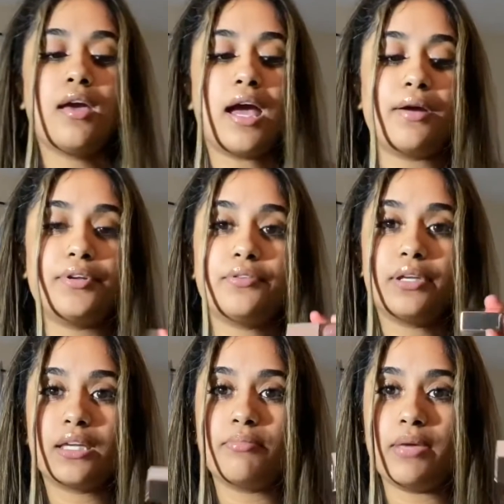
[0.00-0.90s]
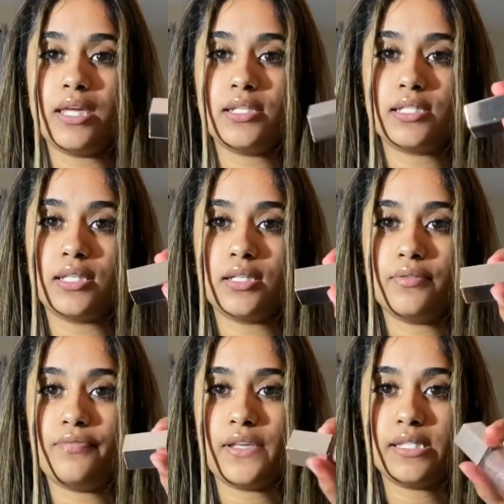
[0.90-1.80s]
I want to recommend the
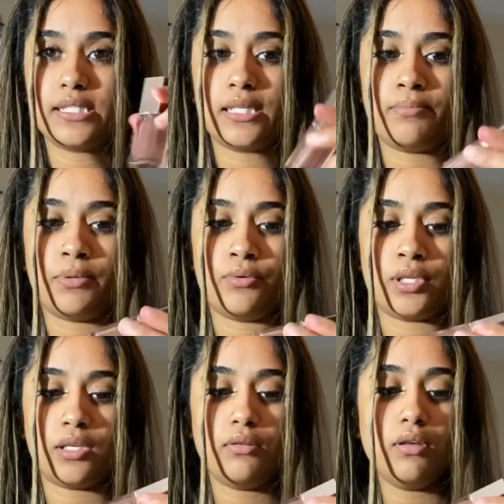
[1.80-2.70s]
Fenty Beauty